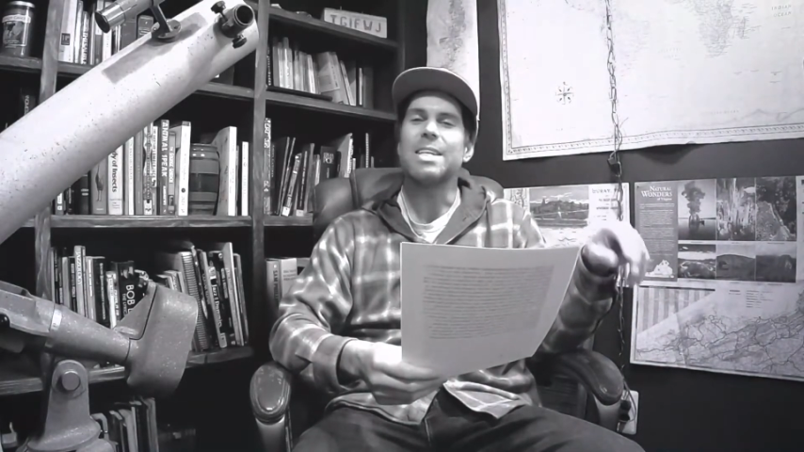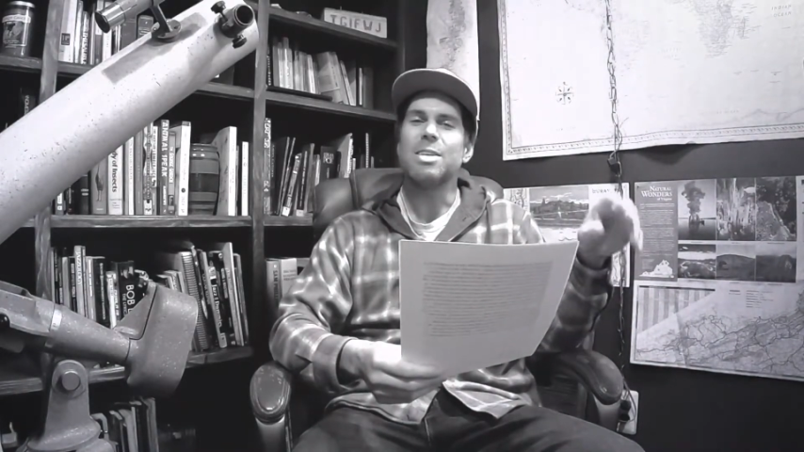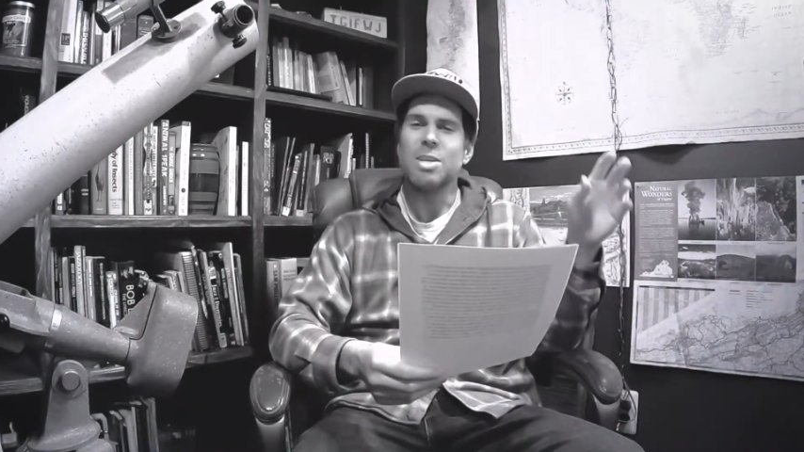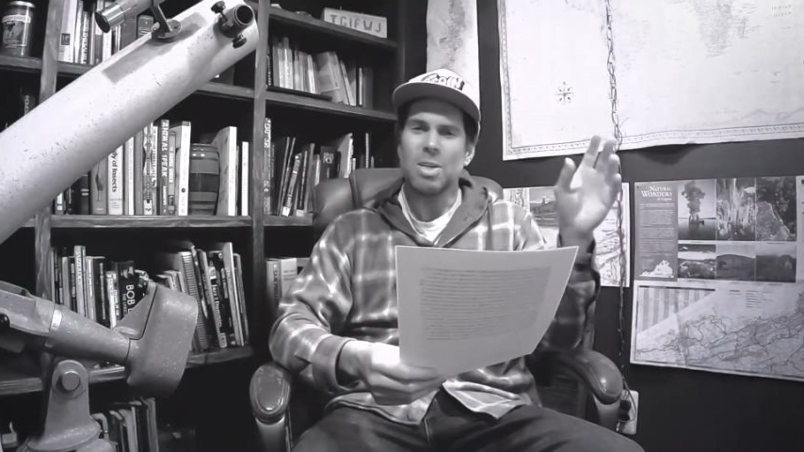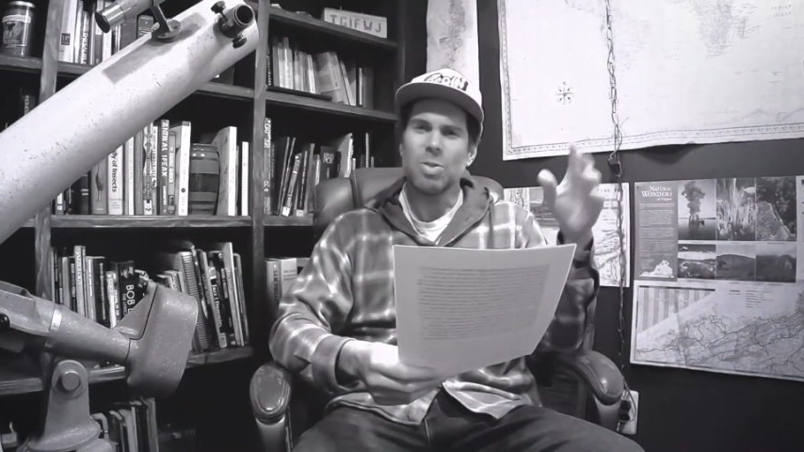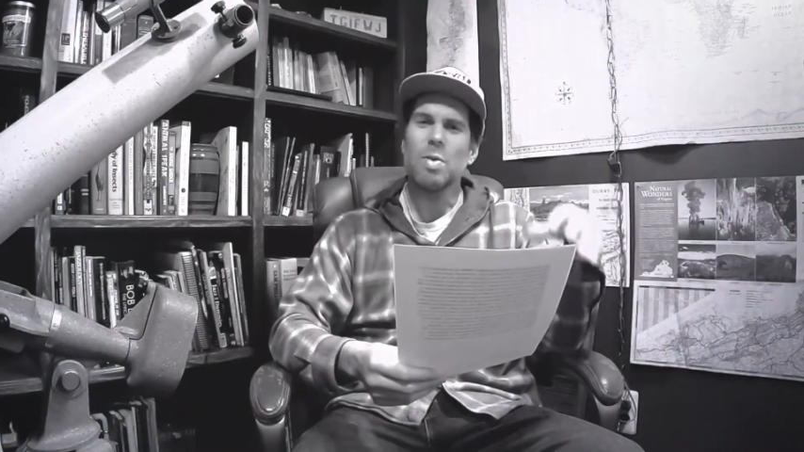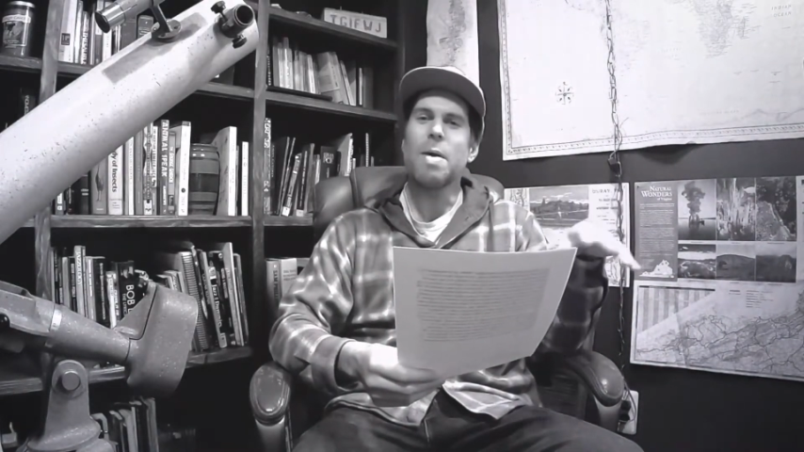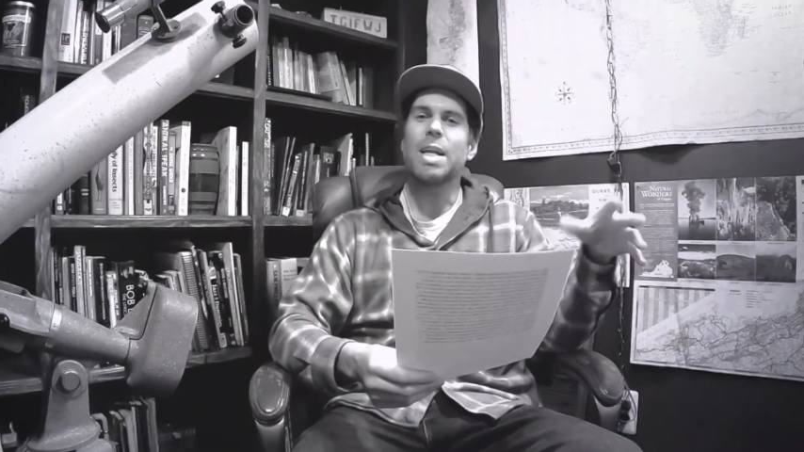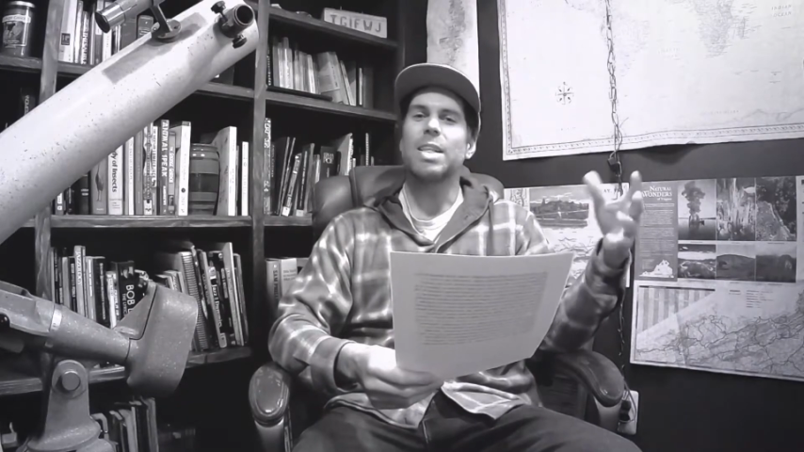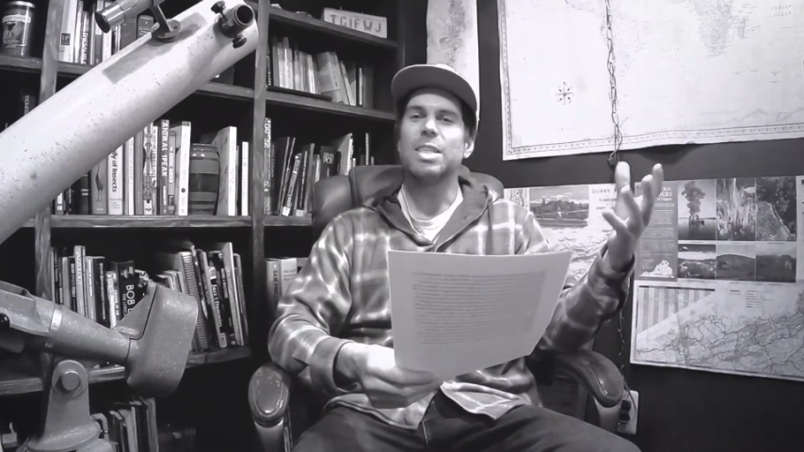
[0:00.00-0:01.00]
and so he
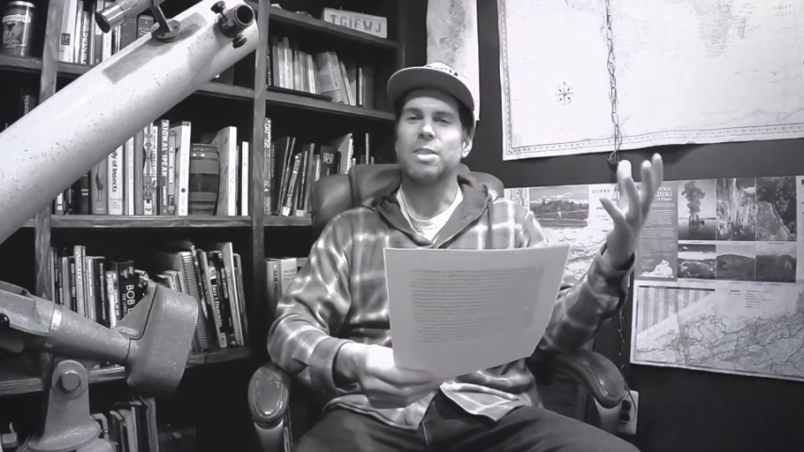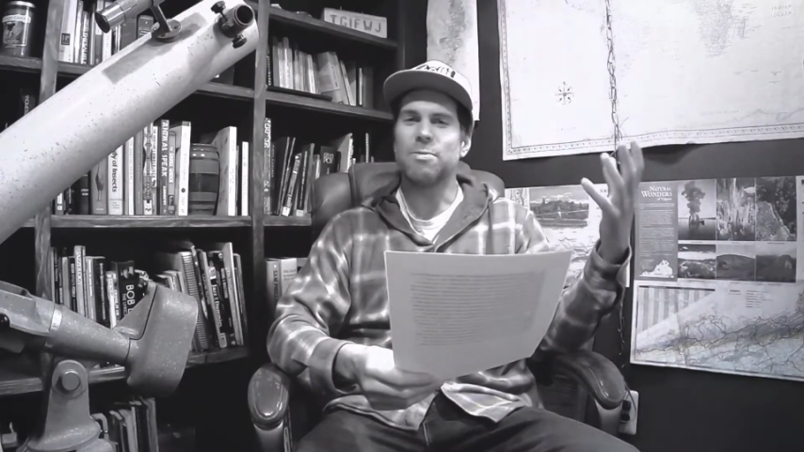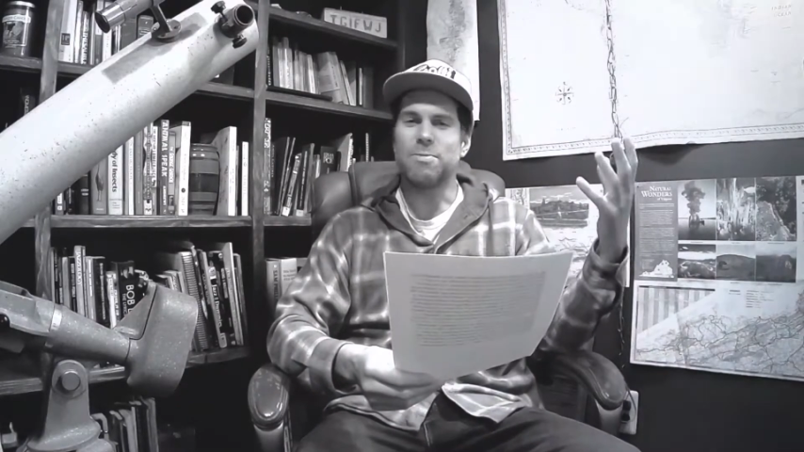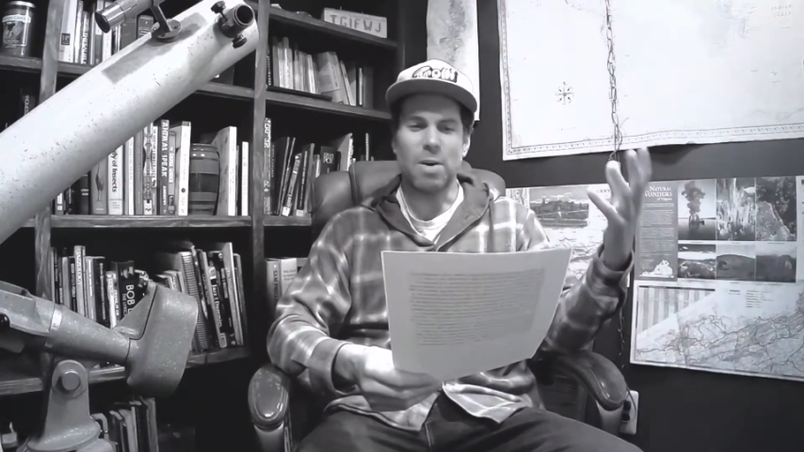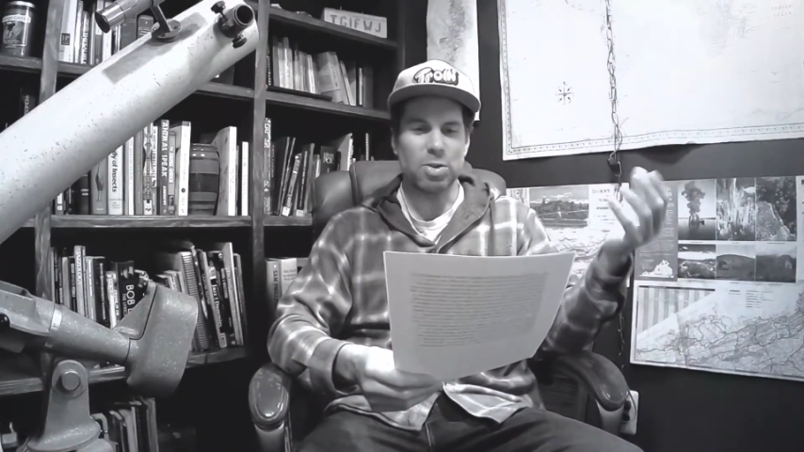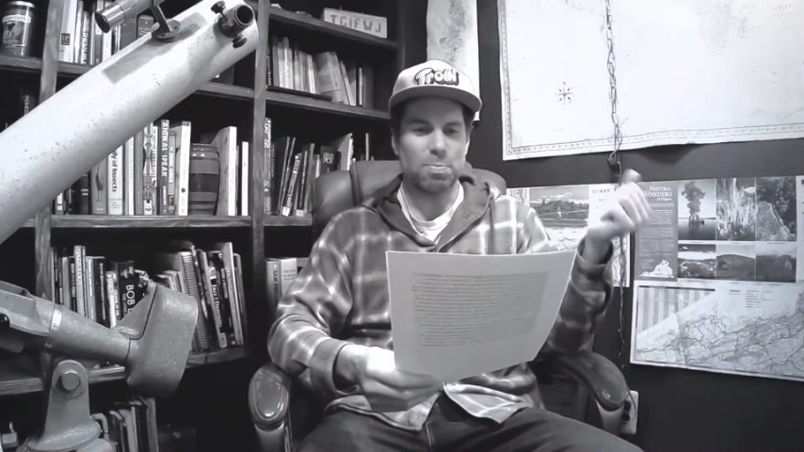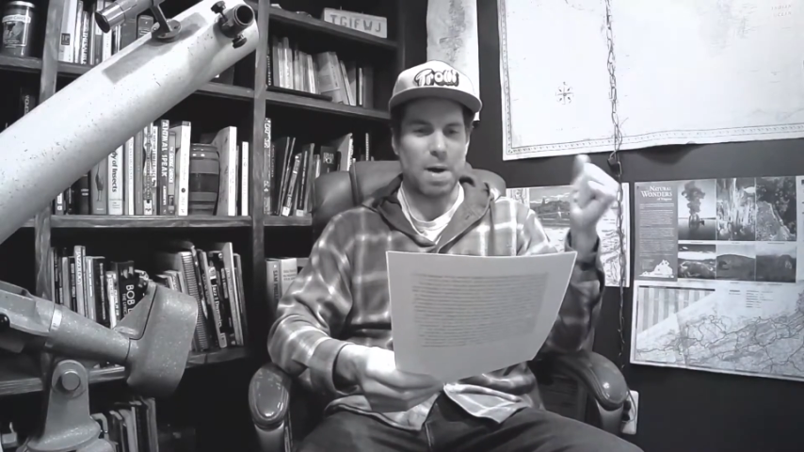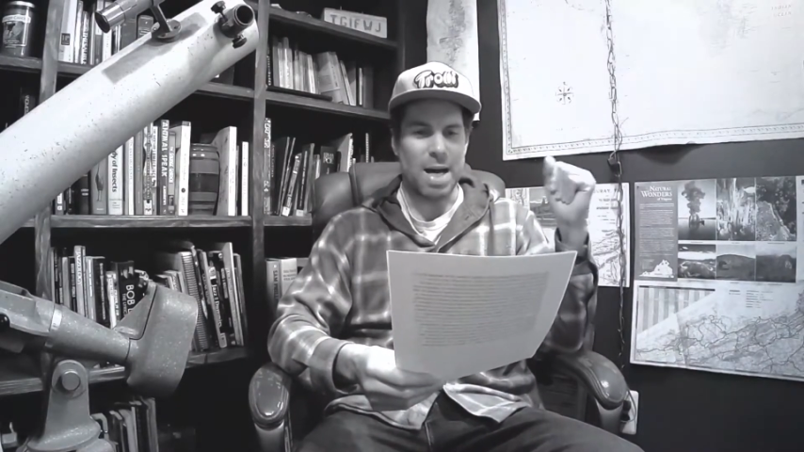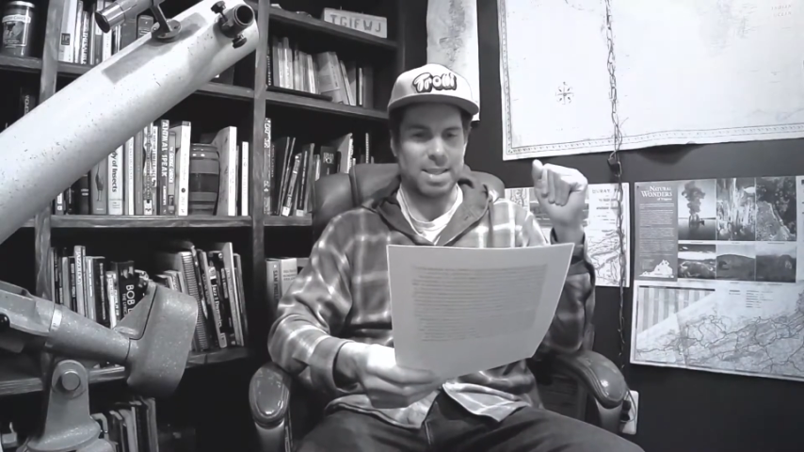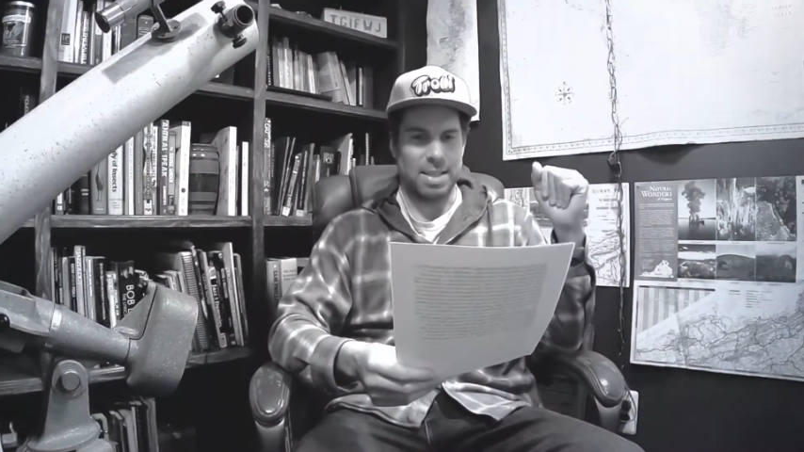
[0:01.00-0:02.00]
made a list of false
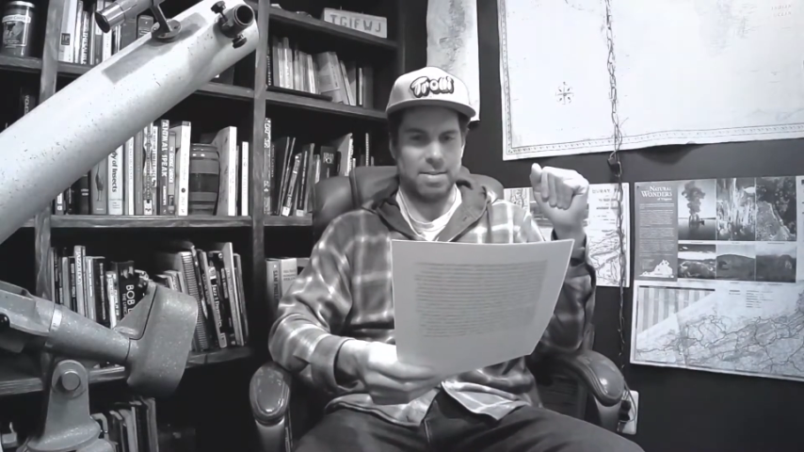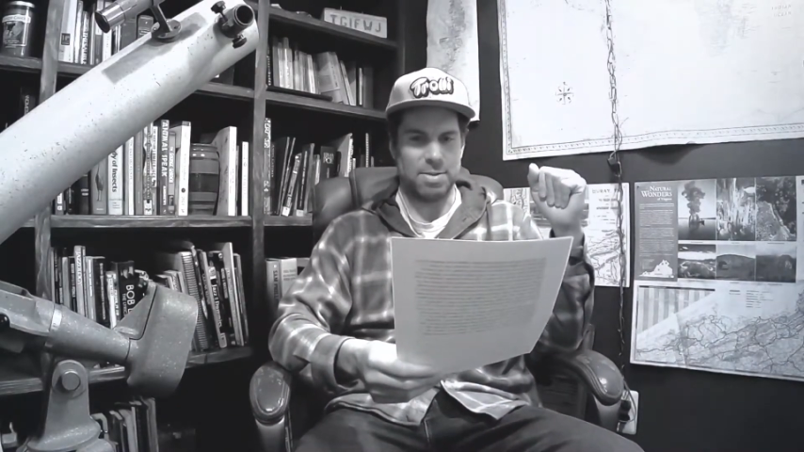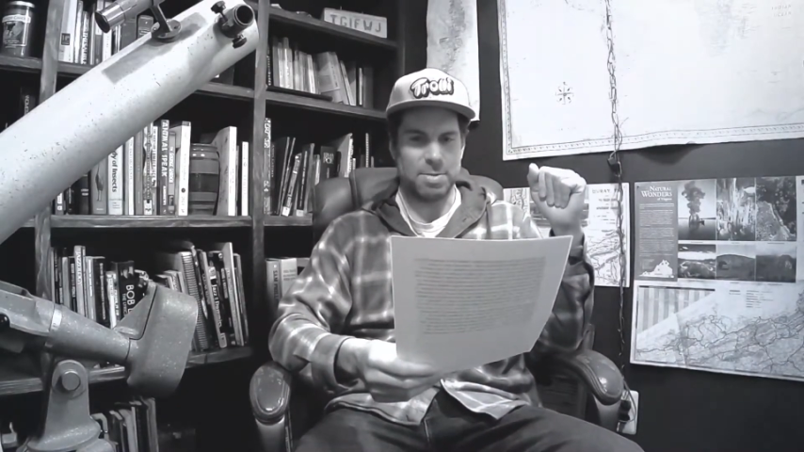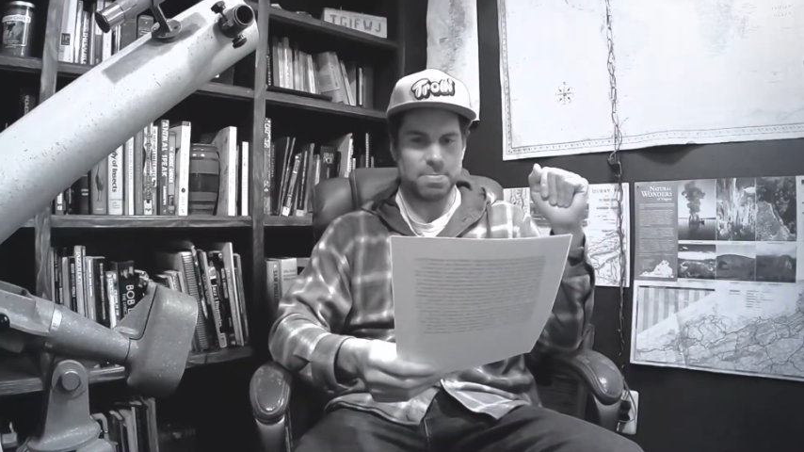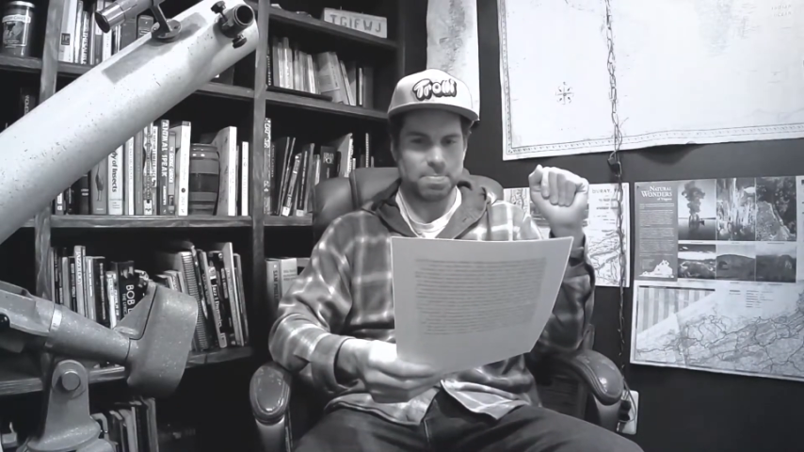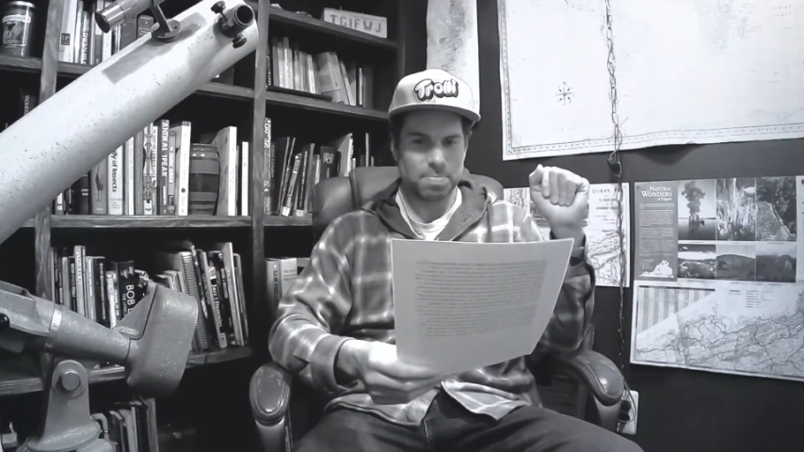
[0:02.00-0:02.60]
positives.